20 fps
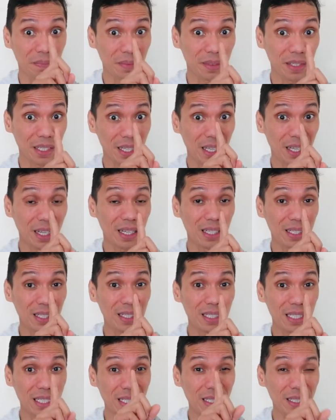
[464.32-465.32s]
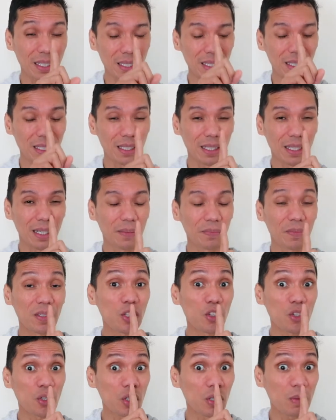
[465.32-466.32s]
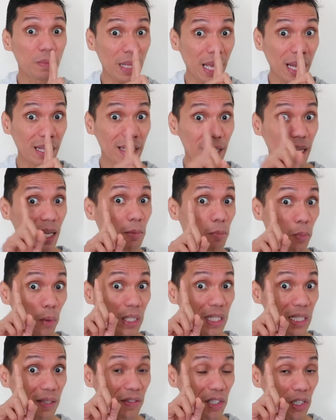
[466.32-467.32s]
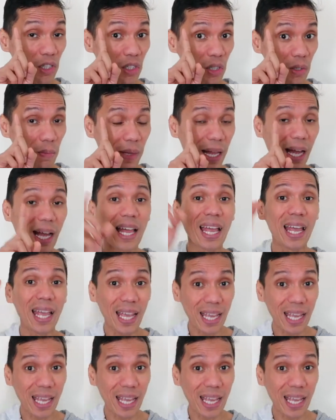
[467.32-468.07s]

the shushumna, the endpoints of the shushumna,